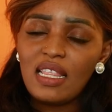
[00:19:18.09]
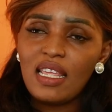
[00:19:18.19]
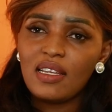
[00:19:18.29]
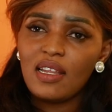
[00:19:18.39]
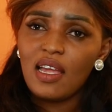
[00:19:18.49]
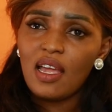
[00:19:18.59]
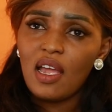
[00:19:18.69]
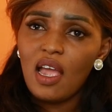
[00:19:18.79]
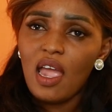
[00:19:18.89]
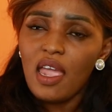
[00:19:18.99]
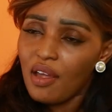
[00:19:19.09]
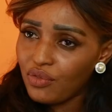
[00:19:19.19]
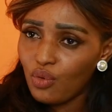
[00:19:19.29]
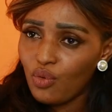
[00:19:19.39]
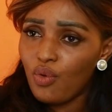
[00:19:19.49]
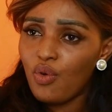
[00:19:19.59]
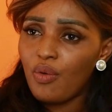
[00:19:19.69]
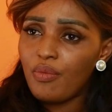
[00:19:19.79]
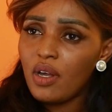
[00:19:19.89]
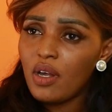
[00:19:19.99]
that I have to go home.